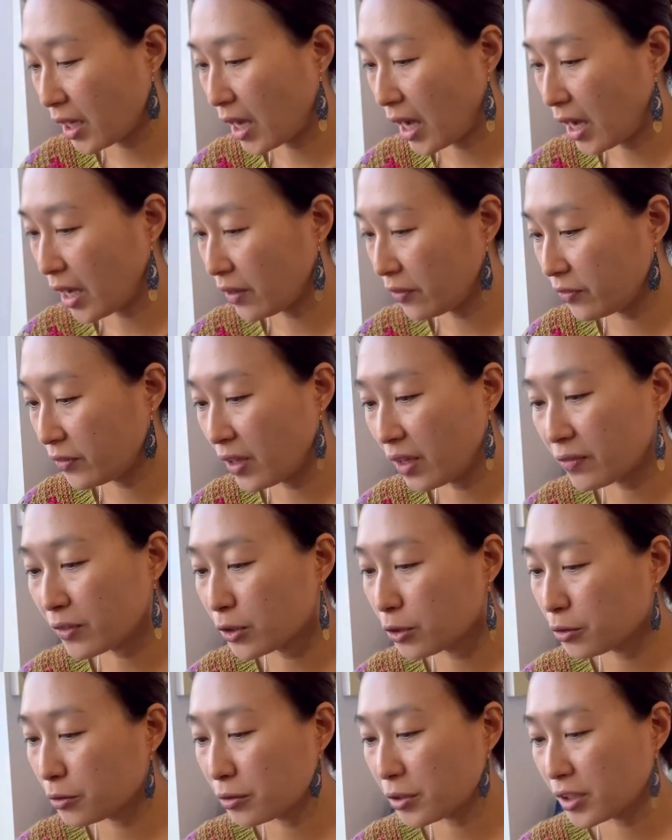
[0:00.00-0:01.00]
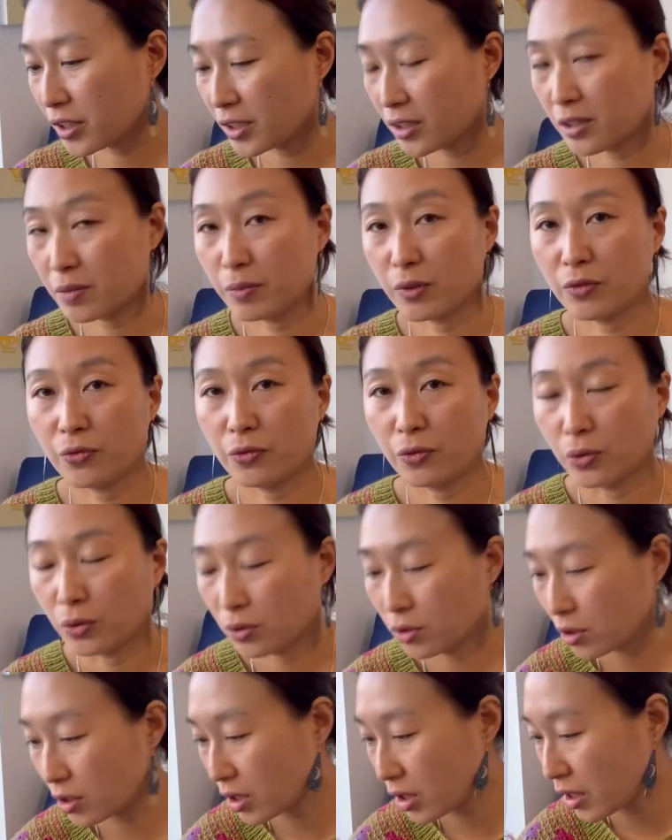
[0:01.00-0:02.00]
I've never used this
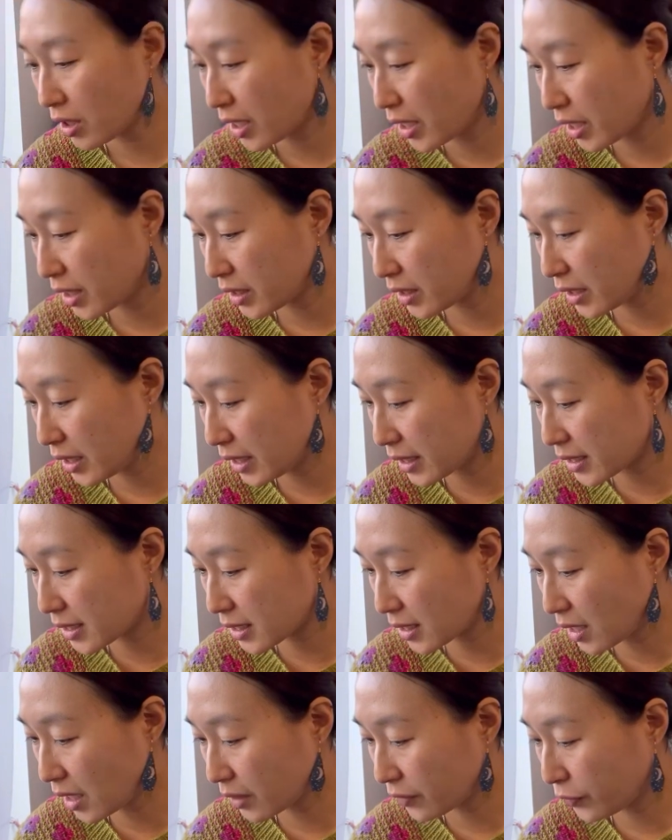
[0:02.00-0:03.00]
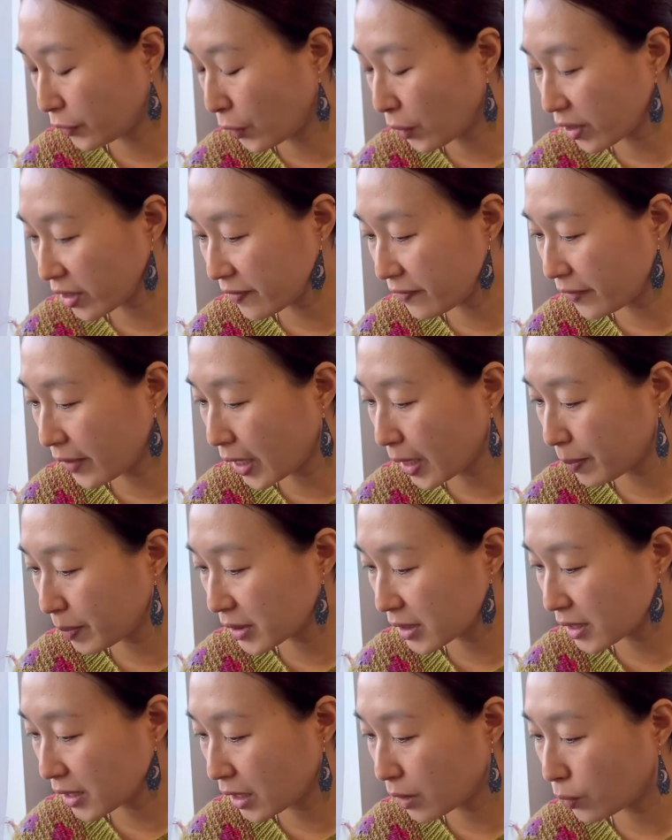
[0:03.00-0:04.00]
before, and it's got
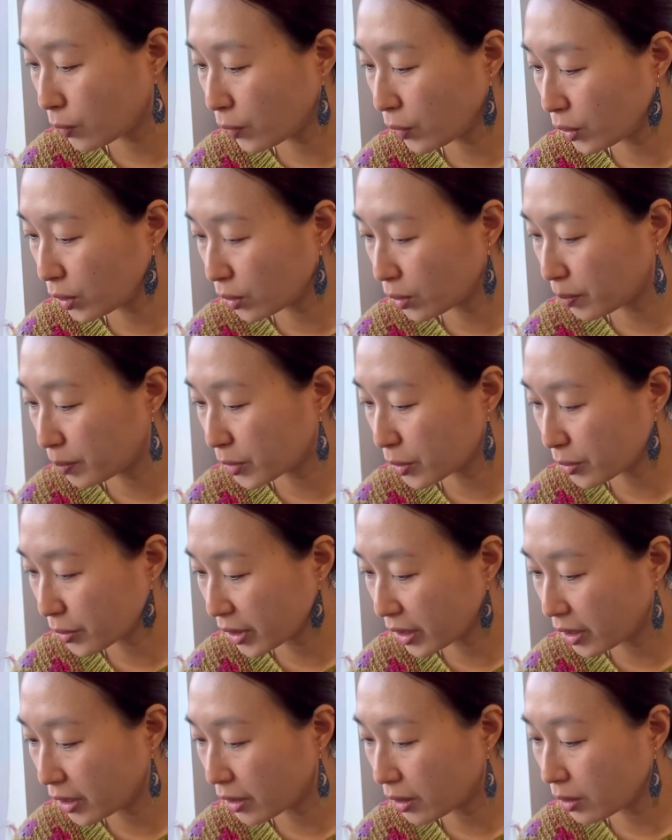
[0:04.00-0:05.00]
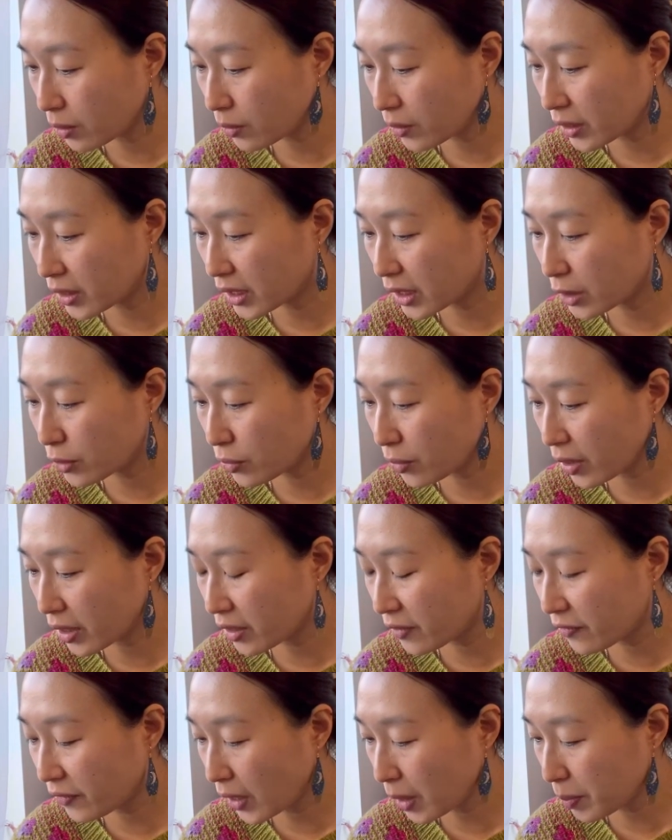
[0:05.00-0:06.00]
45% wool merino and then
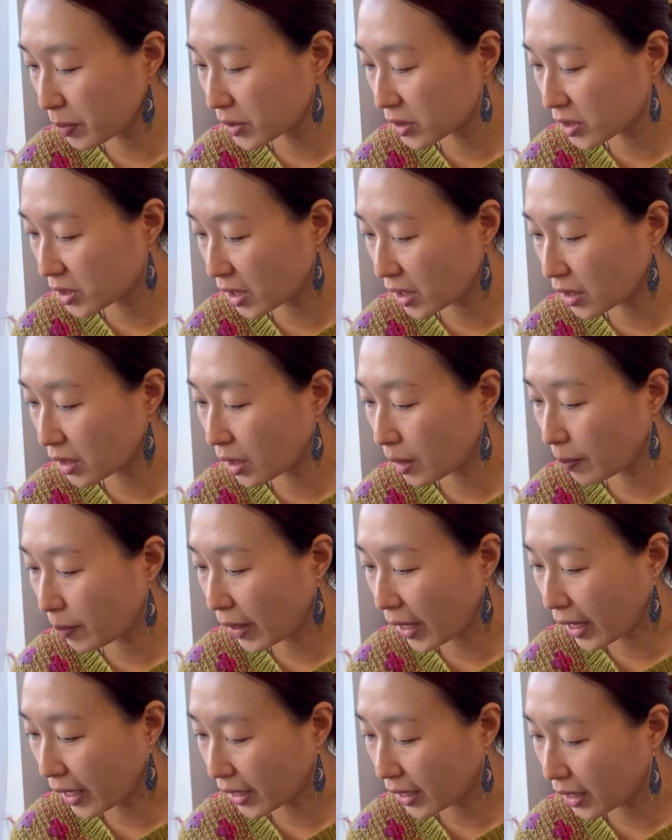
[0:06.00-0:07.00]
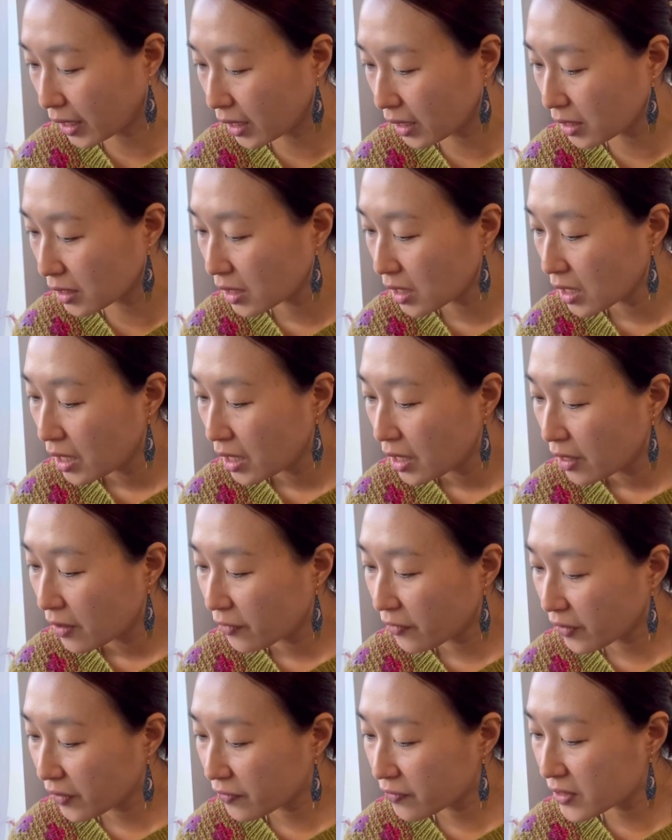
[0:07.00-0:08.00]
25% alpaca,
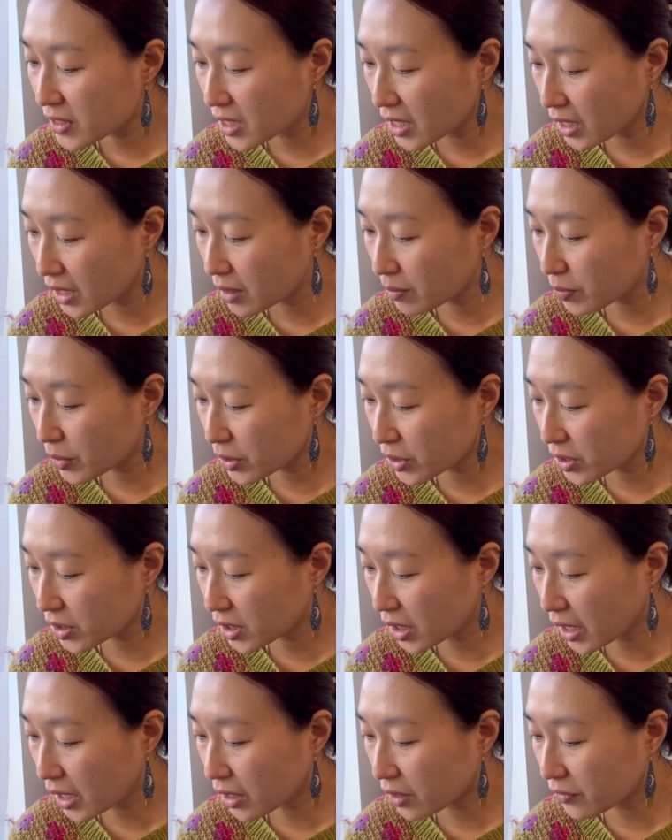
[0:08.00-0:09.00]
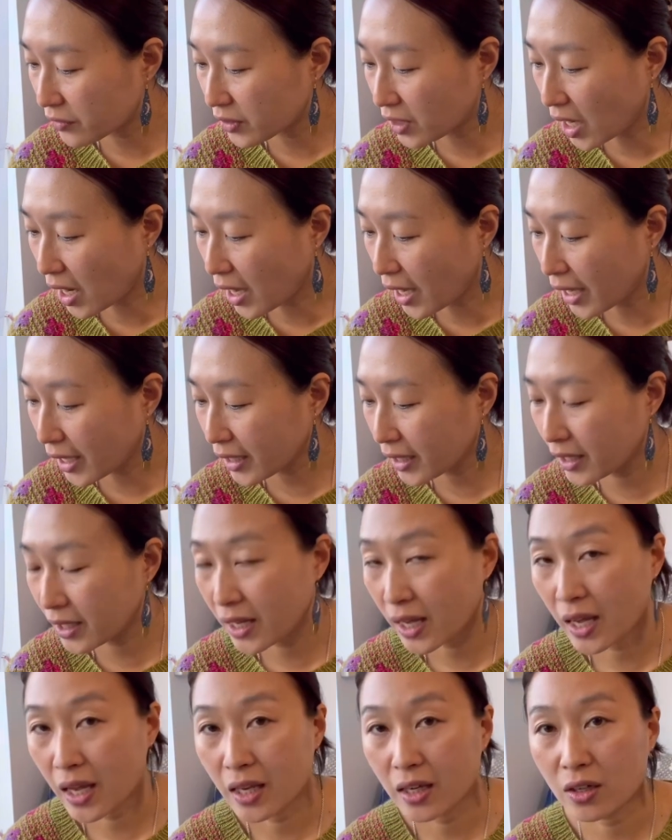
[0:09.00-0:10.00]
15% of yak,
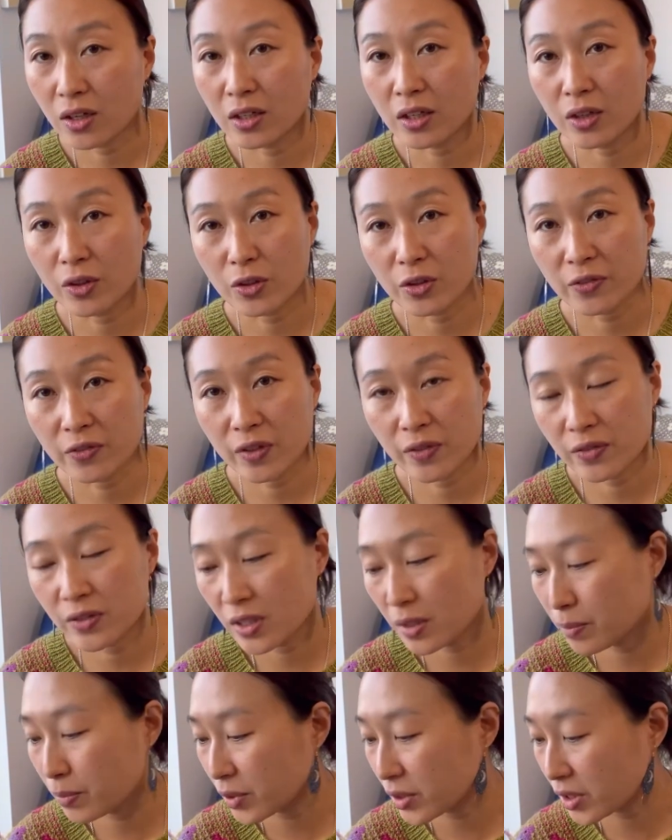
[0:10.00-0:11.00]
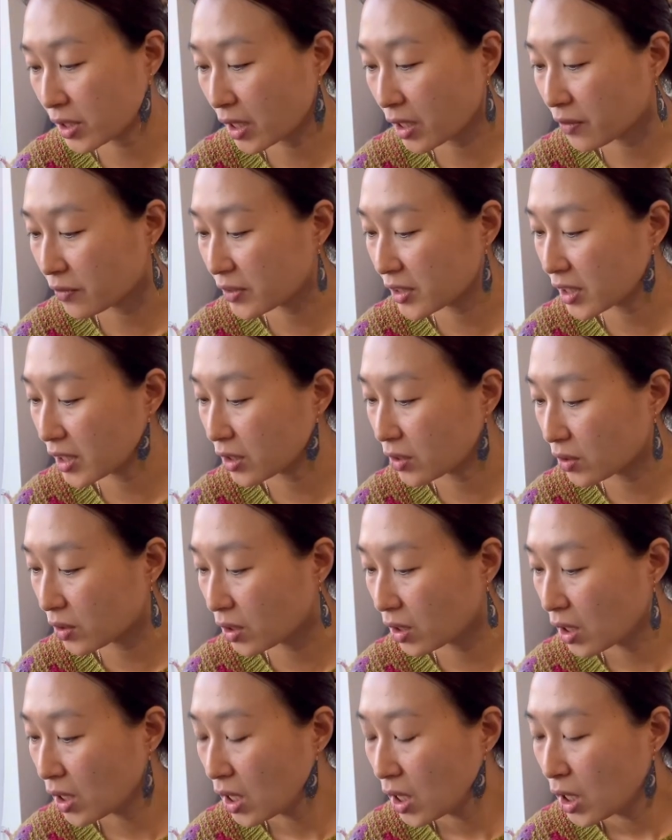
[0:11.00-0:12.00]
and another 15% of silk.